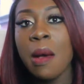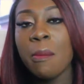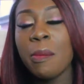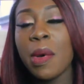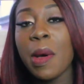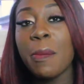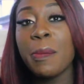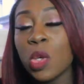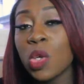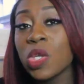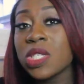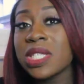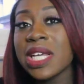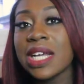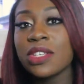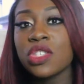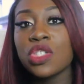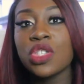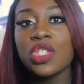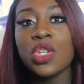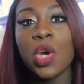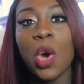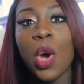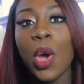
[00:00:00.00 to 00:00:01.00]
But because
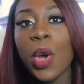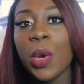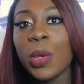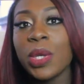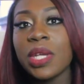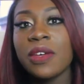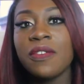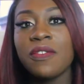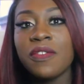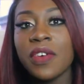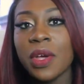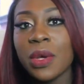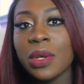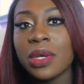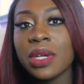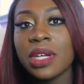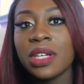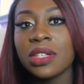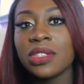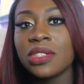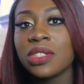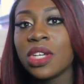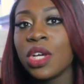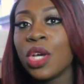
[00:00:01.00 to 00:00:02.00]
that's your only
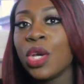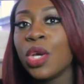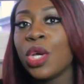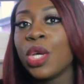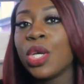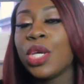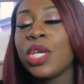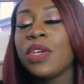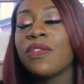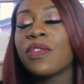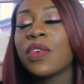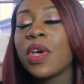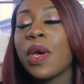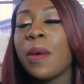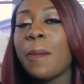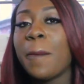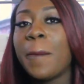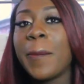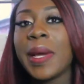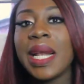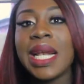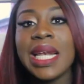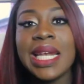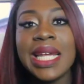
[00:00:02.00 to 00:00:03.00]
focus, you've
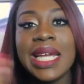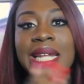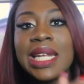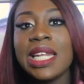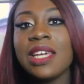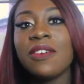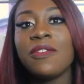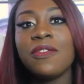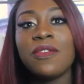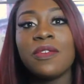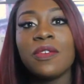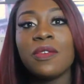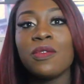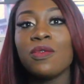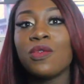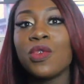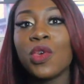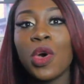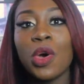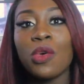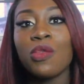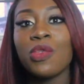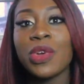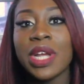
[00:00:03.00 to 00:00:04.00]
completely
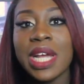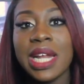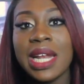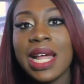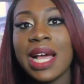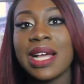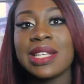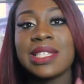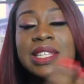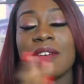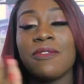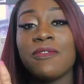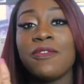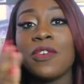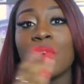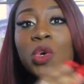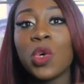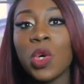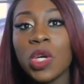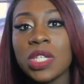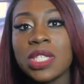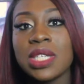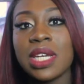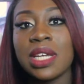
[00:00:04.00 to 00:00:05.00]
not realized and
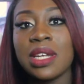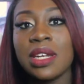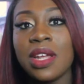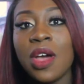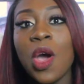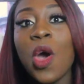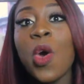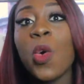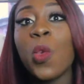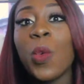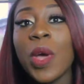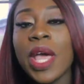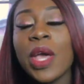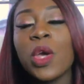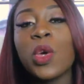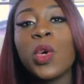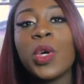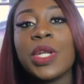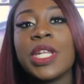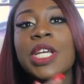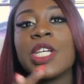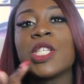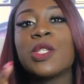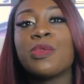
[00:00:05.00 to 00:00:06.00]
forgotten where
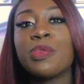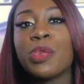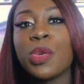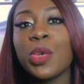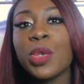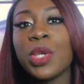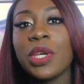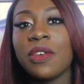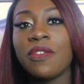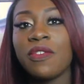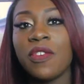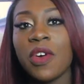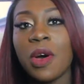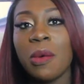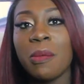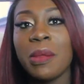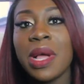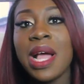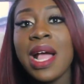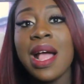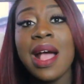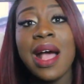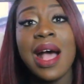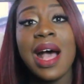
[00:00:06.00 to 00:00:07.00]
God has brought you
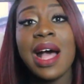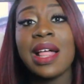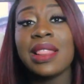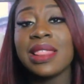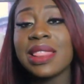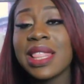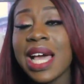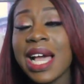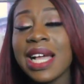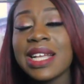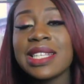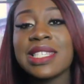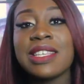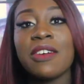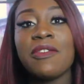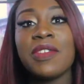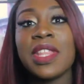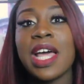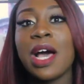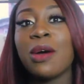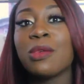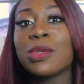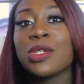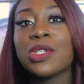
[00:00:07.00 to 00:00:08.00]
from. And that is something
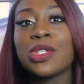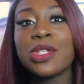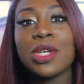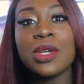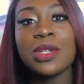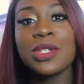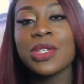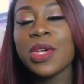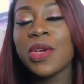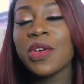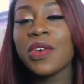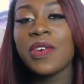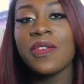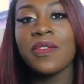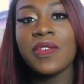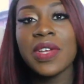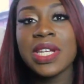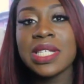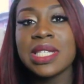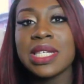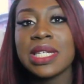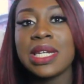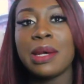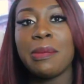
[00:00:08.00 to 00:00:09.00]
that I was so
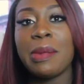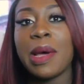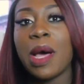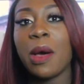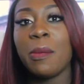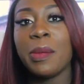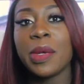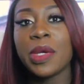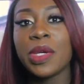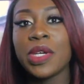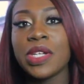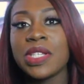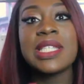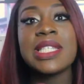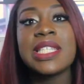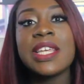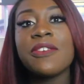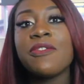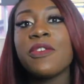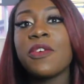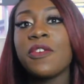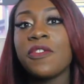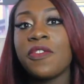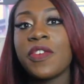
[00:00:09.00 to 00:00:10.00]
convicted about, because
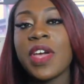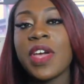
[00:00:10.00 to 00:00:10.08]
different